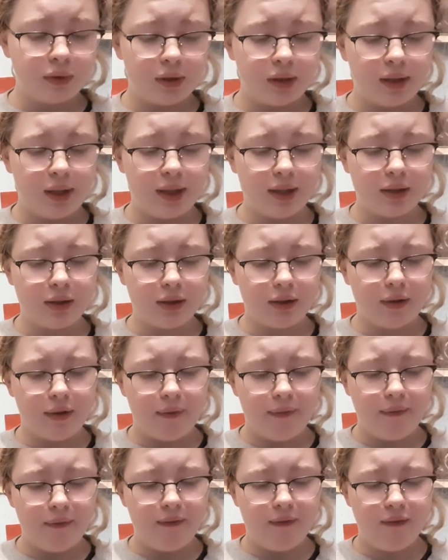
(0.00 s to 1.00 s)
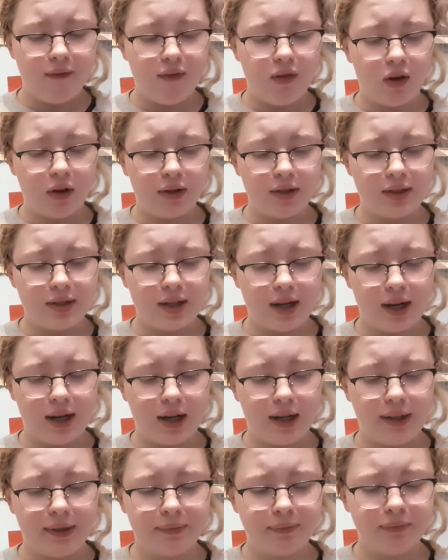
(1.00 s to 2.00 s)
That's a fun
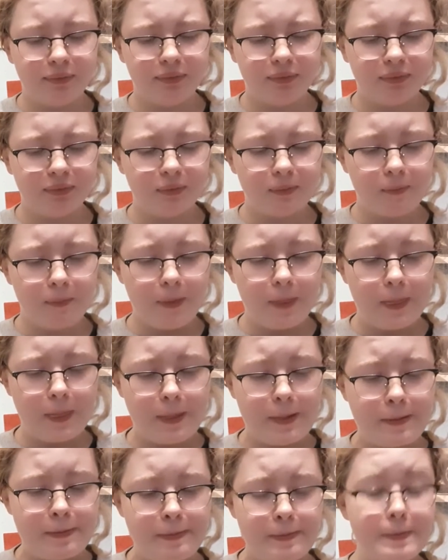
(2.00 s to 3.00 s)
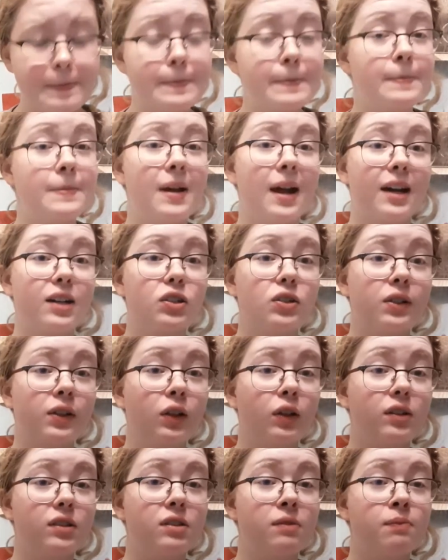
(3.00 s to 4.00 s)
time. I actually
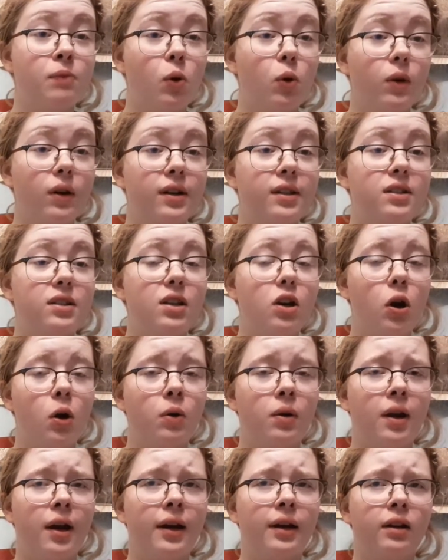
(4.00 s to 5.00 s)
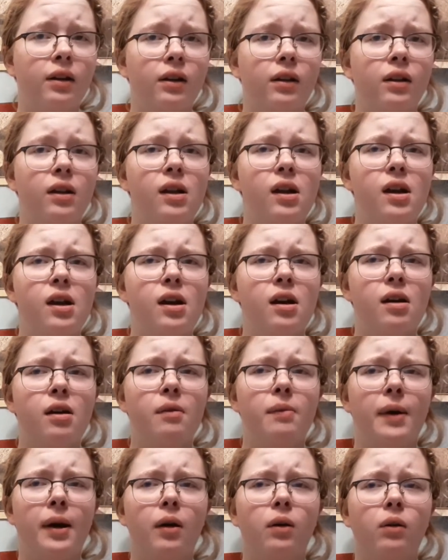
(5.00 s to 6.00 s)
looked more into oneida
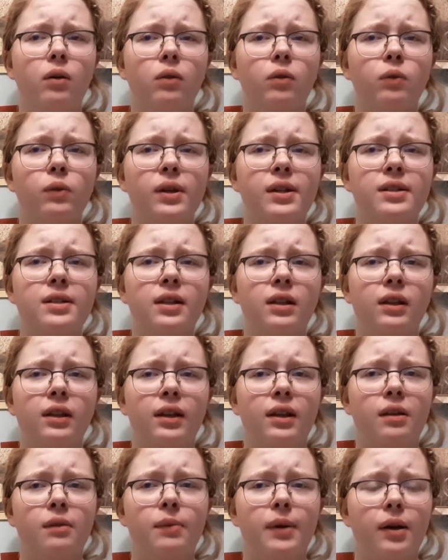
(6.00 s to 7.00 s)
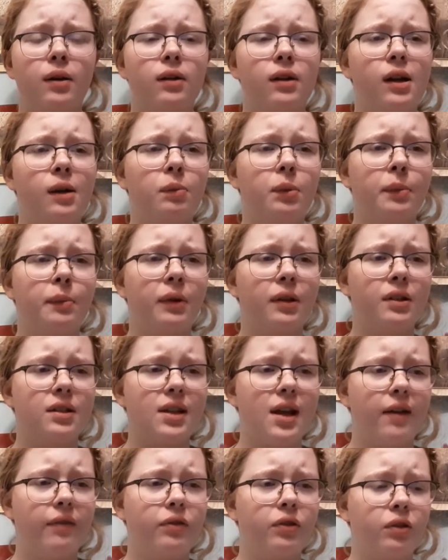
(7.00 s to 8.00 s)
recently, about a couple months
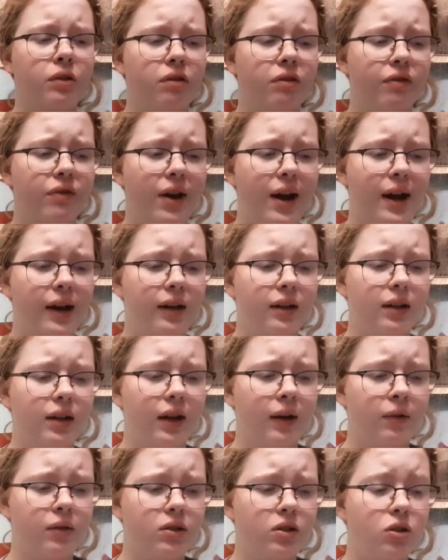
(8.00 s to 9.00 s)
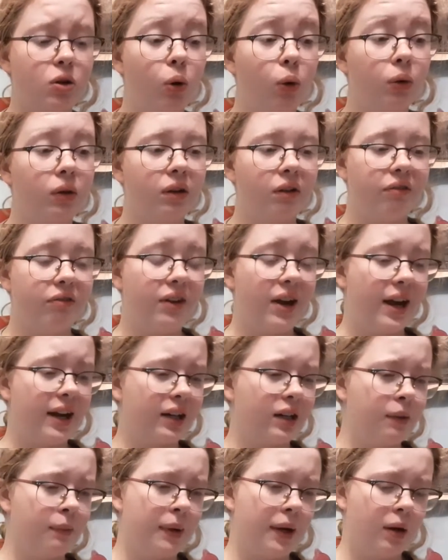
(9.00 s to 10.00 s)
after the fact. I was told the
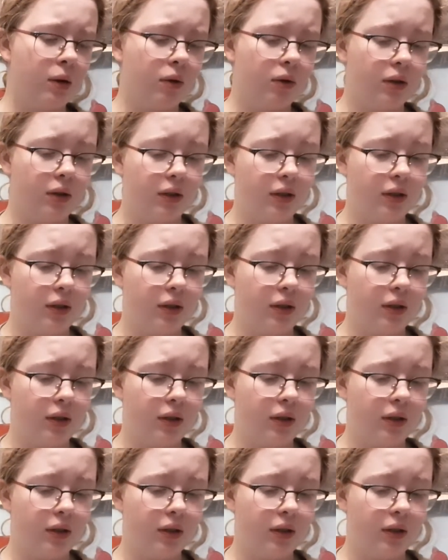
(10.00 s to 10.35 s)
fact about